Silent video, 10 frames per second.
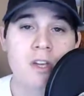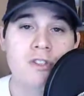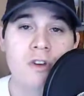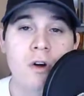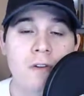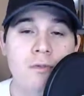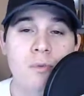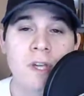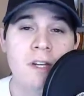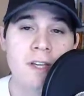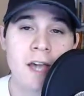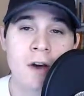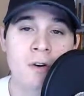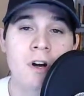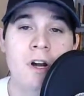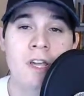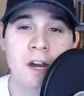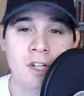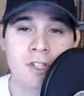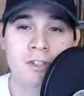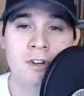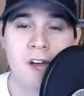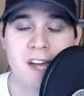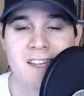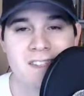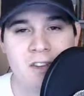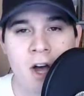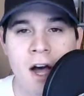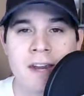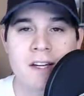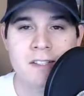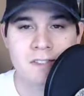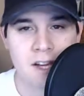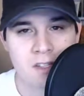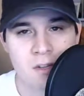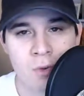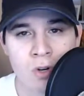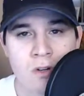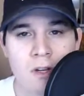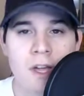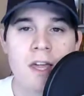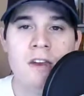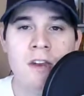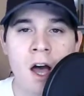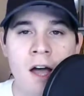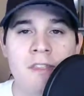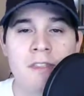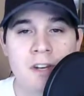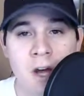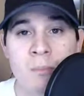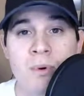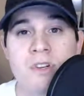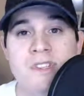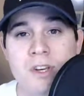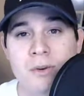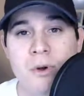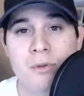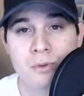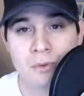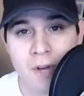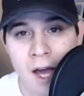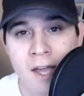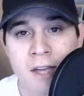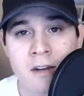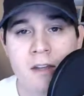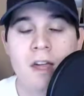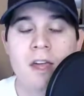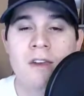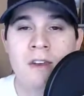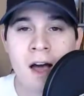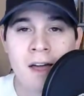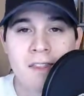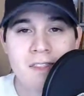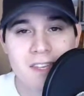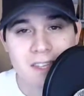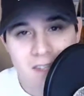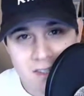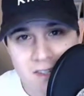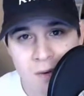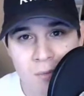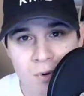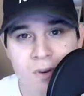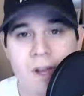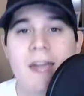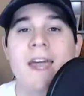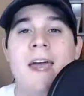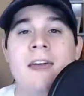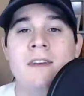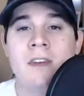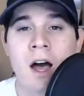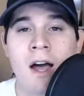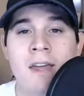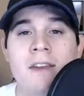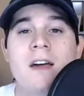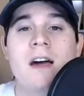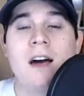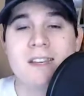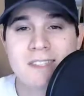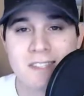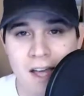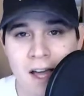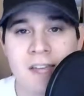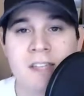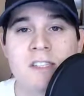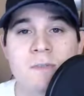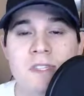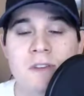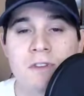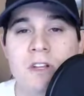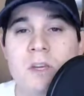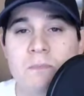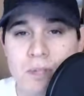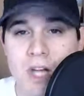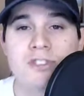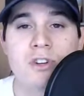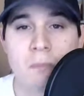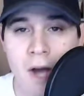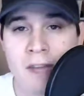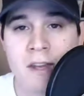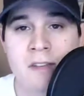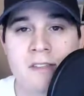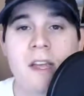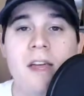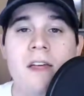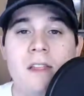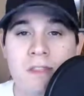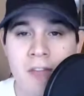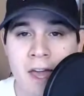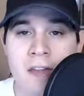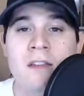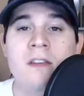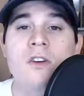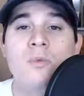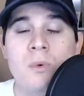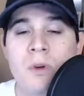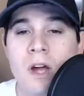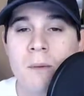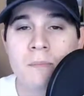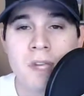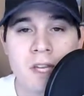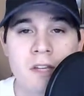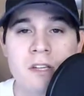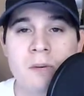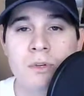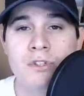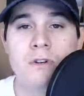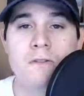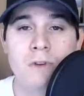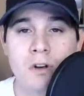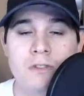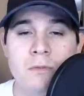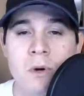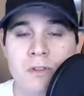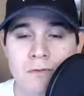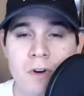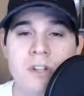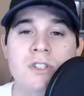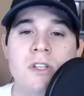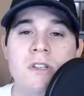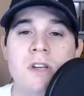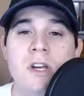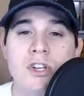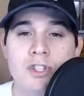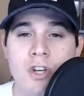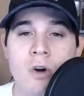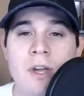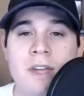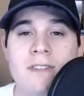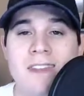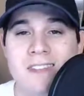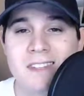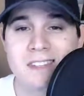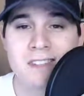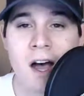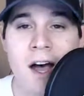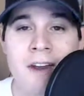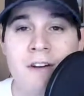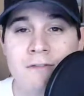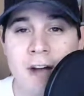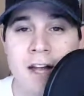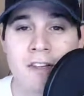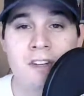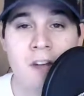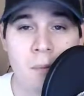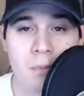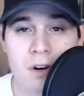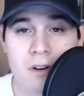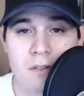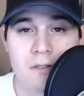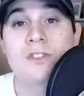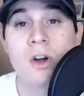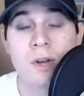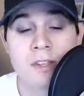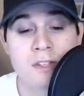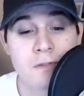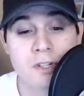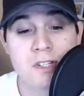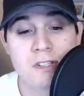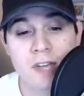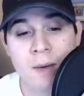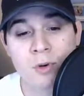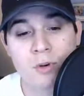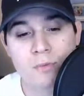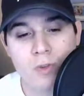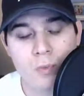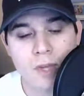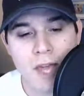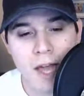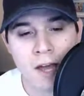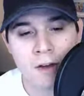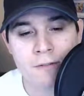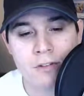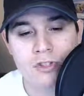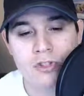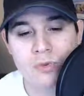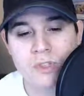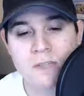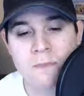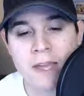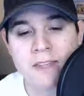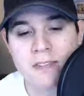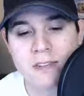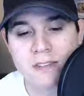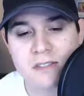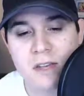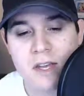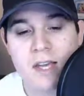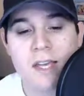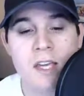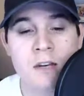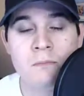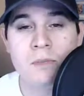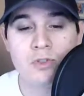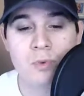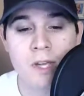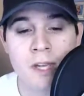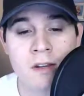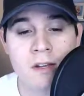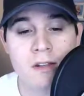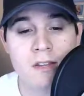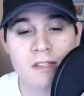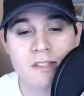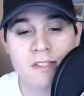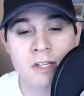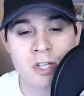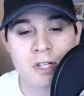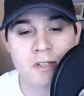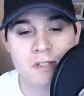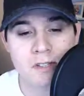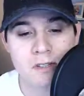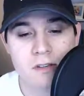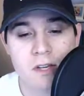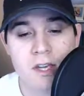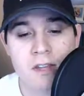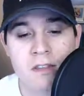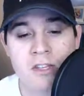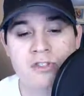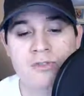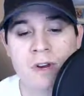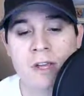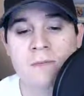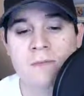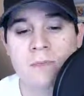So if we encounter a character that is not a decimal, not the numbers zero through nine, not the E symbol, and not a sign specifically plus or minus, then we would immediately return false from our function showing that this is not a valid number. So in this first example, we have two spaces in between these digits in this string,